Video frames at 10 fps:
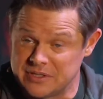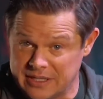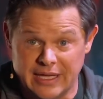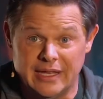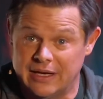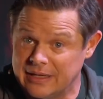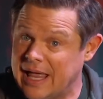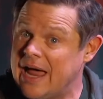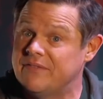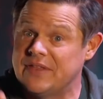again, a
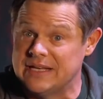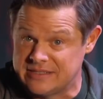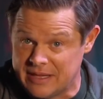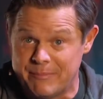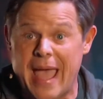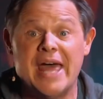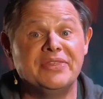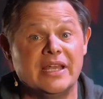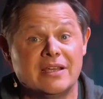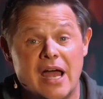lot of things in the bad
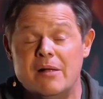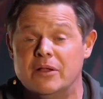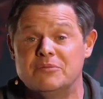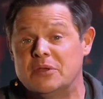thing column.